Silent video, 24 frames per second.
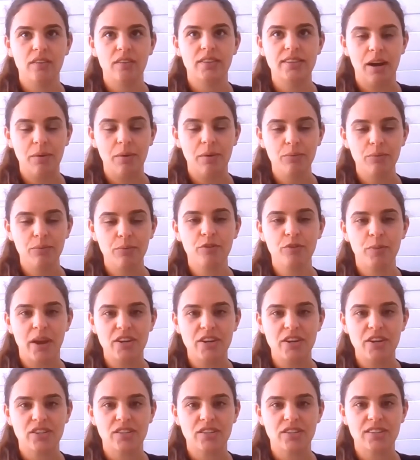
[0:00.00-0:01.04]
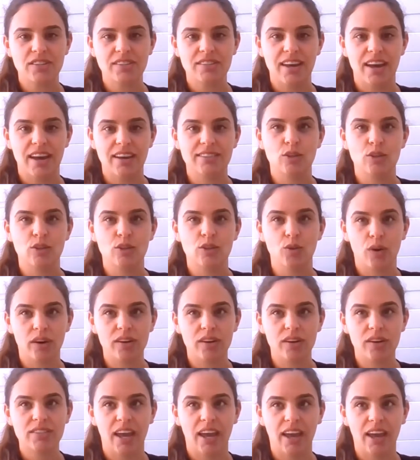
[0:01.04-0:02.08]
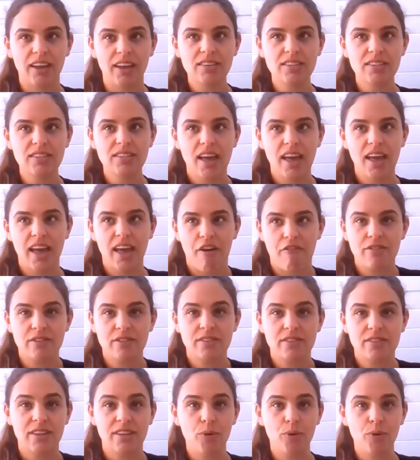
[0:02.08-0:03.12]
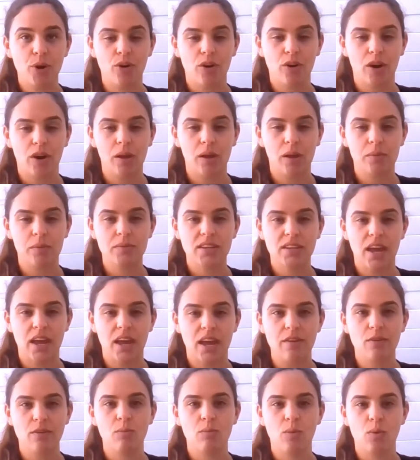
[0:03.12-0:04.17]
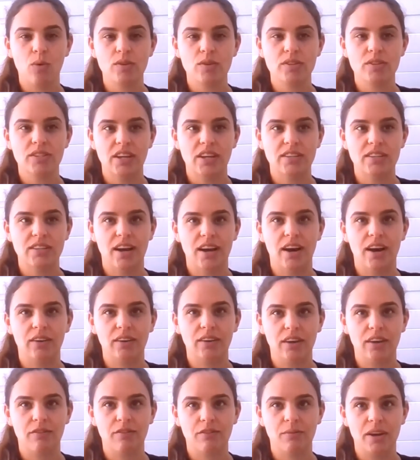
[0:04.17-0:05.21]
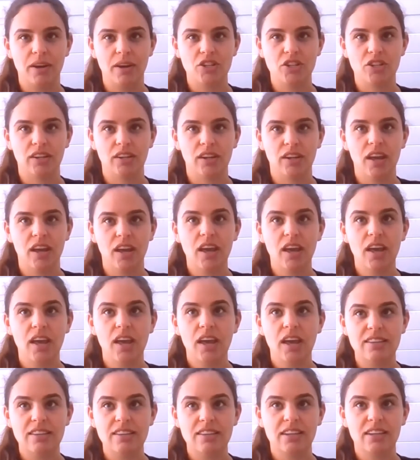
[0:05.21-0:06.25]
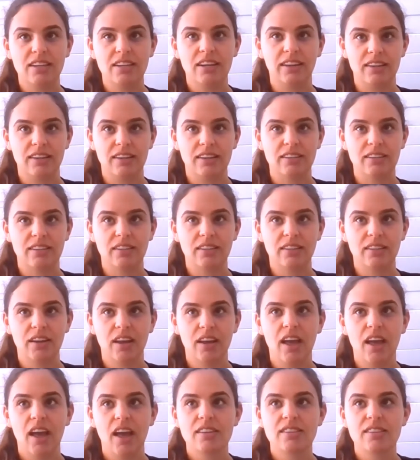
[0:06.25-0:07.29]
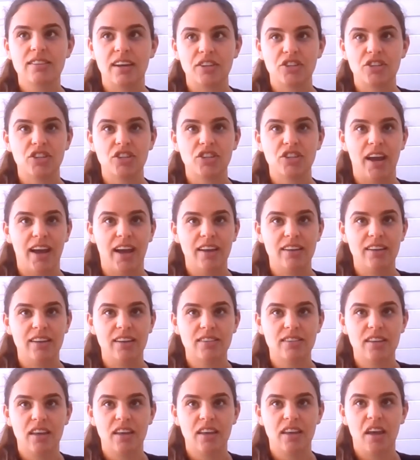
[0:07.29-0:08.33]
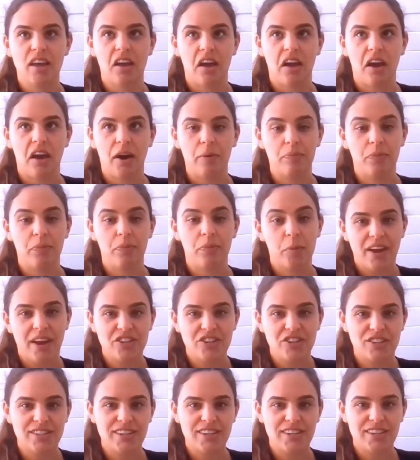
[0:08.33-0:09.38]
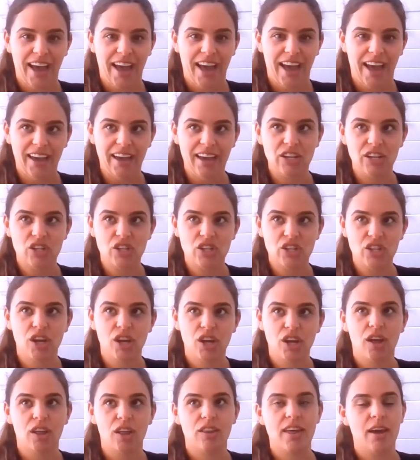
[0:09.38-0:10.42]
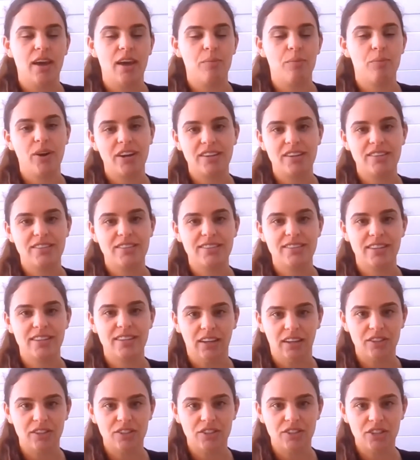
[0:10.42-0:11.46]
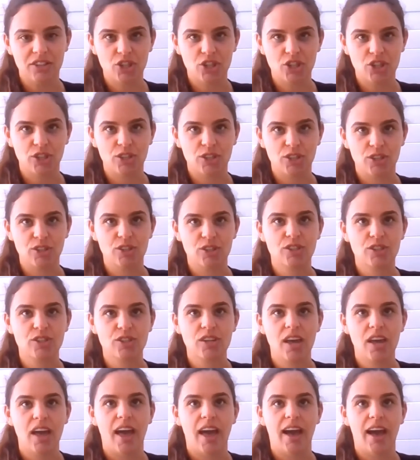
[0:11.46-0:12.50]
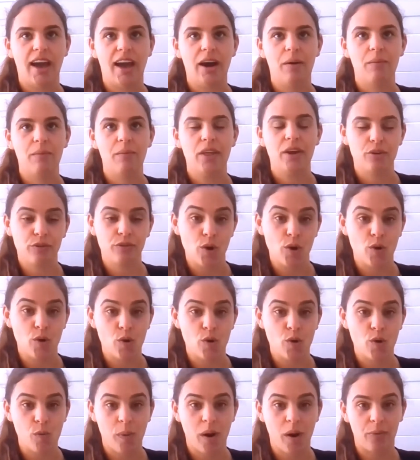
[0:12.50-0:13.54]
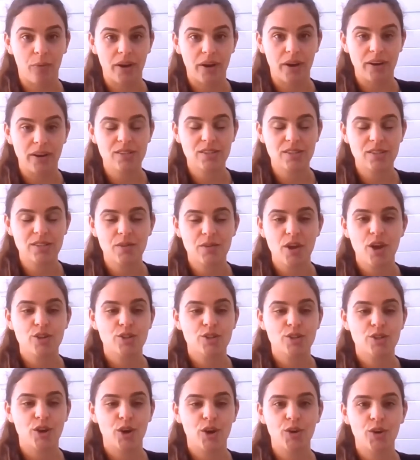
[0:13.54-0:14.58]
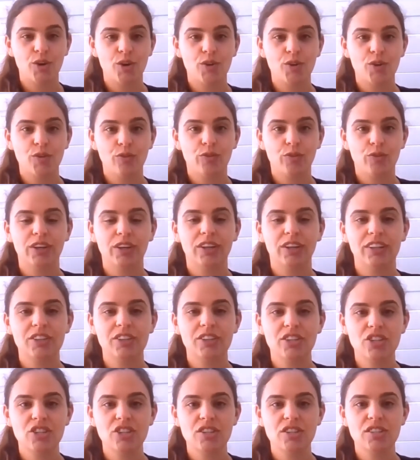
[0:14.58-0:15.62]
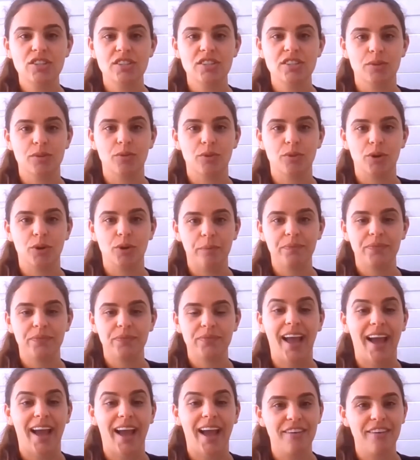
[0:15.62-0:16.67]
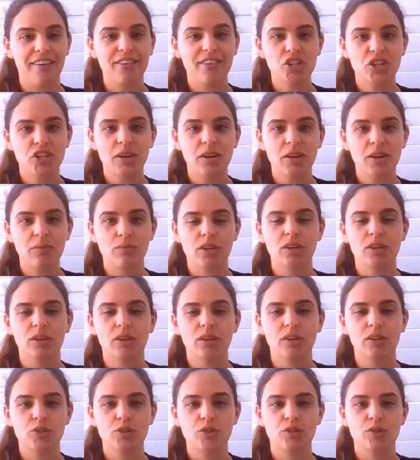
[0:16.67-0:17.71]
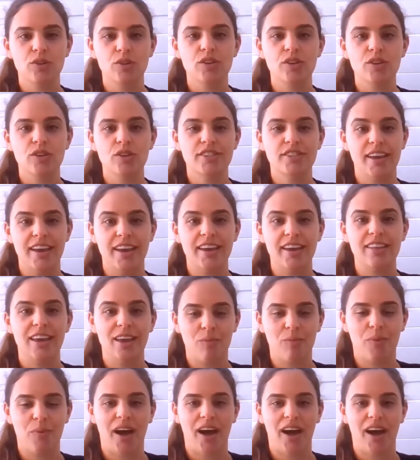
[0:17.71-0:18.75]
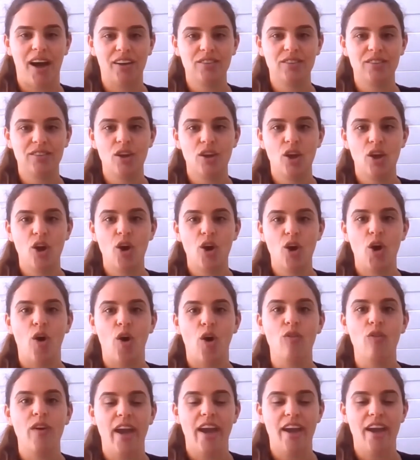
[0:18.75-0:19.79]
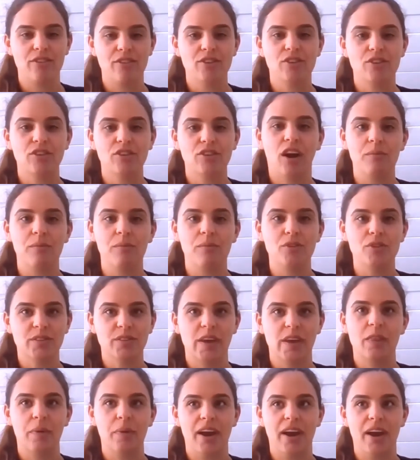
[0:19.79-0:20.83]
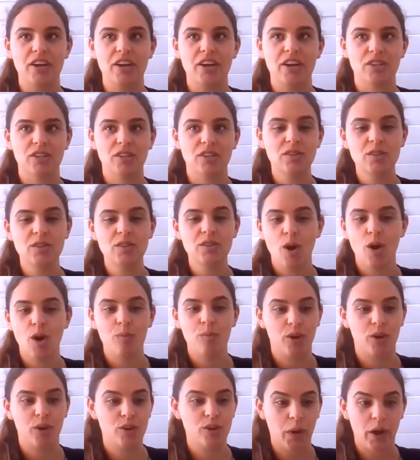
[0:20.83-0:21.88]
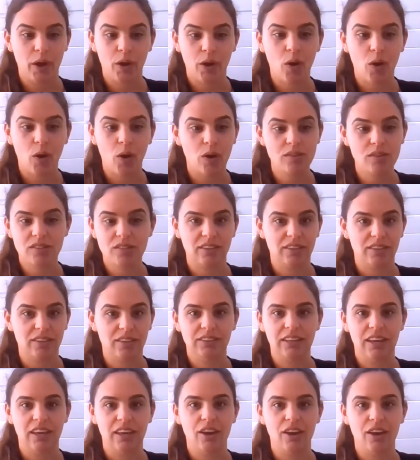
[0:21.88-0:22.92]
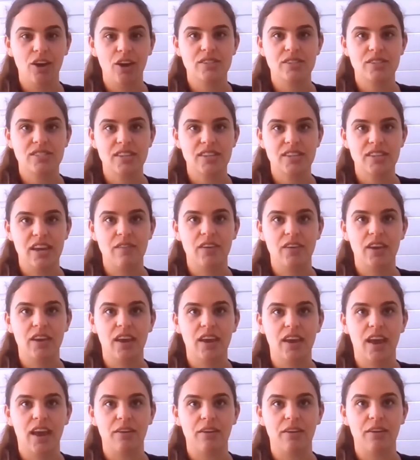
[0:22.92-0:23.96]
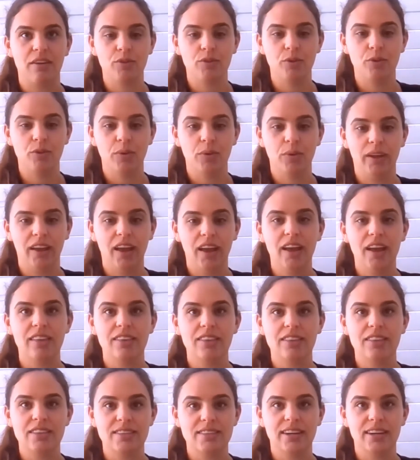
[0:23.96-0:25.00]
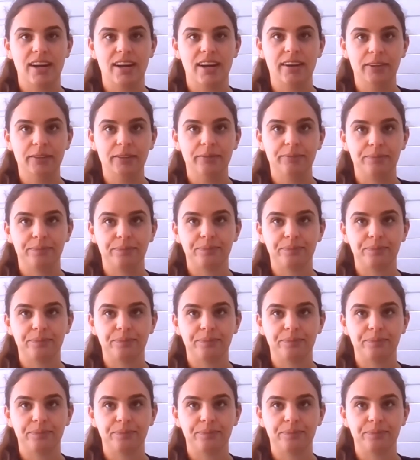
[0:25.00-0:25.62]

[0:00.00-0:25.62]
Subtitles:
the number of patients that did not attend, and for some programs, even more detailed information is collected, such as the patient's age, their pre-existing conditions, their referral pathways. So for the clinicians in the room, the outreach team really do see the impact of every time you see the patients because we're constantly receiving and reviewing this data.